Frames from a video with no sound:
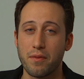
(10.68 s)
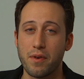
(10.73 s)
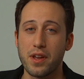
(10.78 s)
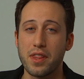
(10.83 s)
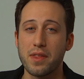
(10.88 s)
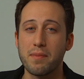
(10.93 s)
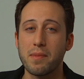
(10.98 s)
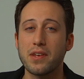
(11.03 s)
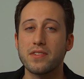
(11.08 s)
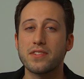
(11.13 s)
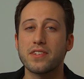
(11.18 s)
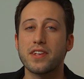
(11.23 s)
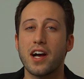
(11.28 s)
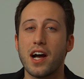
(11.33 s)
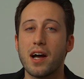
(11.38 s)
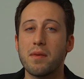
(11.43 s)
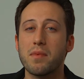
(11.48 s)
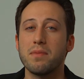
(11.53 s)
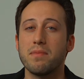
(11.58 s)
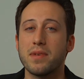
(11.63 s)
One of the most
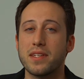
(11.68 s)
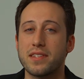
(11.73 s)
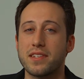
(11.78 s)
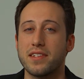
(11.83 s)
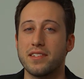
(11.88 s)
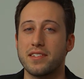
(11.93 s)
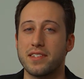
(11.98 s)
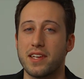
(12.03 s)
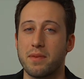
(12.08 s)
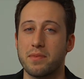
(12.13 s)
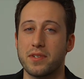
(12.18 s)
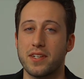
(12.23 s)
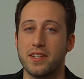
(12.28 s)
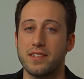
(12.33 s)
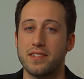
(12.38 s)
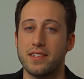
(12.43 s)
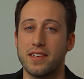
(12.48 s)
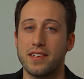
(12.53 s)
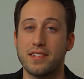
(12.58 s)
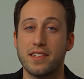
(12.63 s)
common
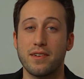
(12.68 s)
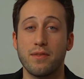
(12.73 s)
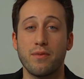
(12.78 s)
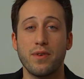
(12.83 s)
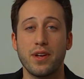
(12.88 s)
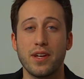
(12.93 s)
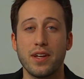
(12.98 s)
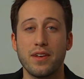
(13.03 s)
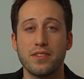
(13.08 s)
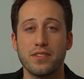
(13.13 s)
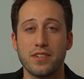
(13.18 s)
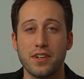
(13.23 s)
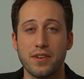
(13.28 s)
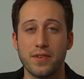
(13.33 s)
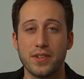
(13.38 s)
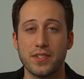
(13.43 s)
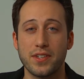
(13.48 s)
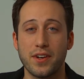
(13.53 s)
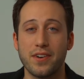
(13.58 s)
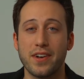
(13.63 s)
misconceptions is that Windows
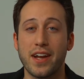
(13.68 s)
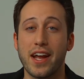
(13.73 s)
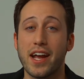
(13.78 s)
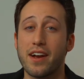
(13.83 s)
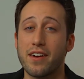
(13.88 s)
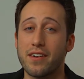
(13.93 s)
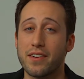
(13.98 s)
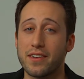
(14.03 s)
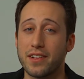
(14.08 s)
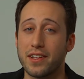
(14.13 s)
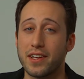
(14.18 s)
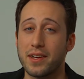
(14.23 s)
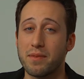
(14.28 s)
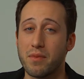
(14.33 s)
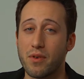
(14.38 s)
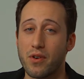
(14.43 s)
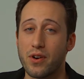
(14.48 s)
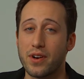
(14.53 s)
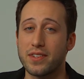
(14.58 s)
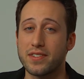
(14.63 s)
servers are inherently
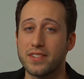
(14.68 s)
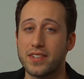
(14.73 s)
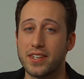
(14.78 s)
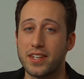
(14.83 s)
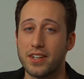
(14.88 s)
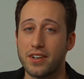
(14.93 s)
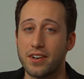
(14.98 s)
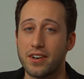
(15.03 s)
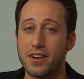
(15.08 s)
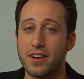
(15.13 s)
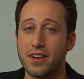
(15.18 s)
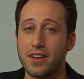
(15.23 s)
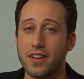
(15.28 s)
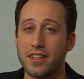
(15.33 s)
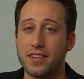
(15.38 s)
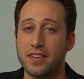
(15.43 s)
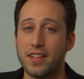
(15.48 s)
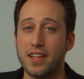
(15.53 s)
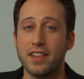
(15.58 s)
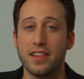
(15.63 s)
more insecure
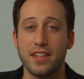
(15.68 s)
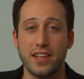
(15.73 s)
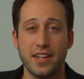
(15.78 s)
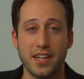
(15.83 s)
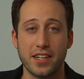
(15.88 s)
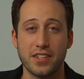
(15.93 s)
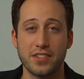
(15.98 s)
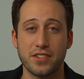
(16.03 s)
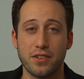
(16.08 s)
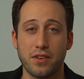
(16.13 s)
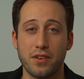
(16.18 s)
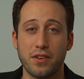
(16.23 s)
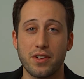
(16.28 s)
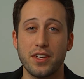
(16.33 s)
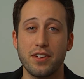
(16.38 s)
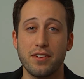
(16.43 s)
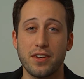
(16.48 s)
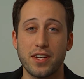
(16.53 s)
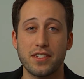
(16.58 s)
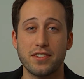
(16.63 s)
than Linux or
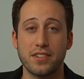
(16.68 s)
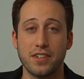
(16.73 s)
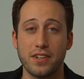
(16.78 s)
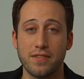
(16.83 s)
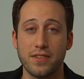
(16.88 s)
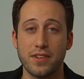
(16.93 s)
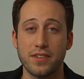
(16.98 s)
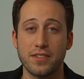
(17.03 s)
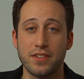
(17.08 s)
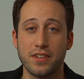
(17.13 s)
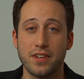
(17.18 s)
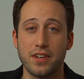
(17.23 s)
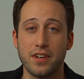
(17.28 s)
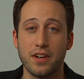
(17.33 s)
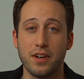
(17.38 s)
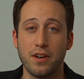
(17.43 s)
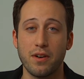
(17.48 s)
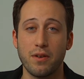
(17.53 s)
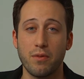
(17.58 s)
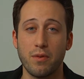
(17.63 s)
Unix servers,
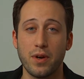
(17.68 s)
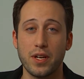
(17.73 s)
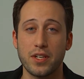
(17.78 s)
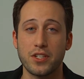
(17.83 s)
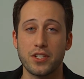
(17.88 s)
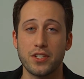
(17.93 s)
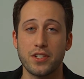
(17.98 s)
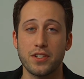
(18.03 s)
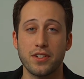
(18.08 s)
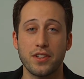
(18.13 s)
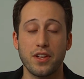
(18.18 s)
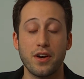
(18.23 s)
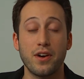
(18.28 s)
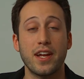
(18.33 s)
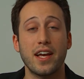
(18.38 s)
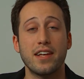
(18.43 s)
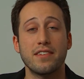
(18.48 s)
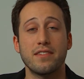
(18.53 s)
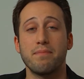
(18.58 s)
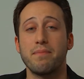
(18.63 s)
which, though
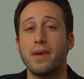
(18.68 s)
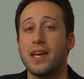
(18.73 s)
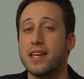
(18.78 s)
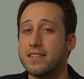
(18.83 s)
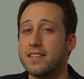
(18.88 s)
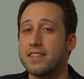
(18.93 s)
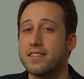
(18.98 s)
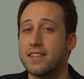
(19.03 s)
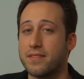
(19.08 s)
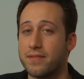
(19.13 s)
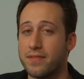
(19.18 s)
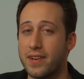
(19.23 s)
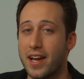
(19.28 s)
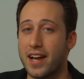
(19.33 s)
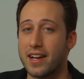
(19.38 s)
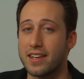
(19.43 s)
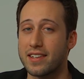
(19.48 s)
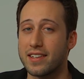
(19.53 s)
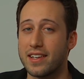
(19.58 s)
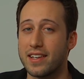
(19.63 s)
it has a basis in
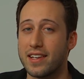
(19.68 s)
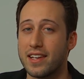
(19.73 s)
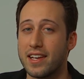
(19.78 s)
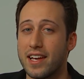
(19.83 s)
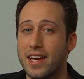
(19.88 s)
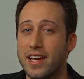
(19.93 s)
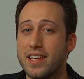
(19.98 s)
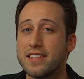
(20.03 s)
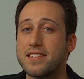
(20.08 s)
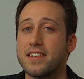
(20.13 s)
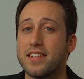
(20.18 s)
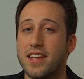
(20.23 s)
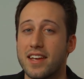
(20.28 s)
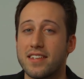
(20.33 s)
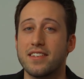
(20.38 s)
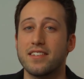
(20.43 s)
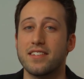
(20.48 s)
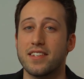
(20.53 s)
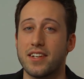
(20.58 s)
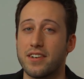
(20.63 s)
fact, isn't
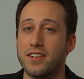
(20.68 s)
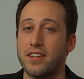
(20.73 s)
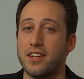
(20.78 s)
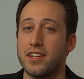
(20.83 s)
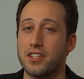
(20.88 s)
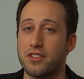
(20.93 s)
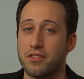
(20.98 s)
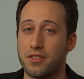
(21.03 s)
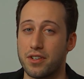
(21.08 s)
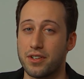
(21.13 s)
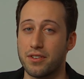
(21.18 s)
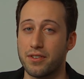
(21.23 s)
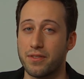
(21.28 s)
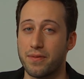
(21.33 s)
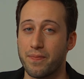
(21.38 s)
necessarily true.